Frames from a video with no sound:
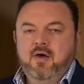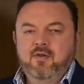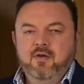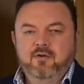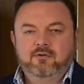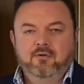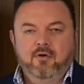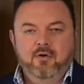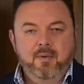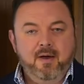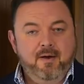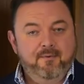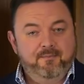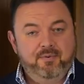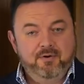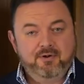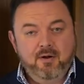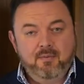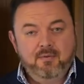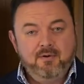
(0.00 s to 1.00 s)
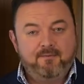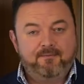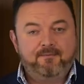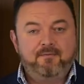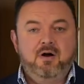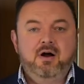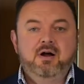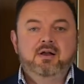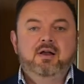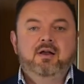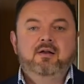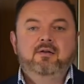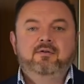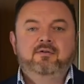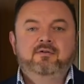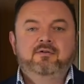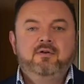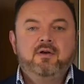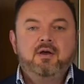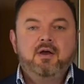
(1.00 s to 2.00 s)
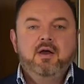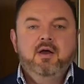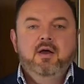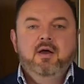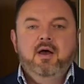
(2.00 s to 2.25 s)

and it's all about predominantly finance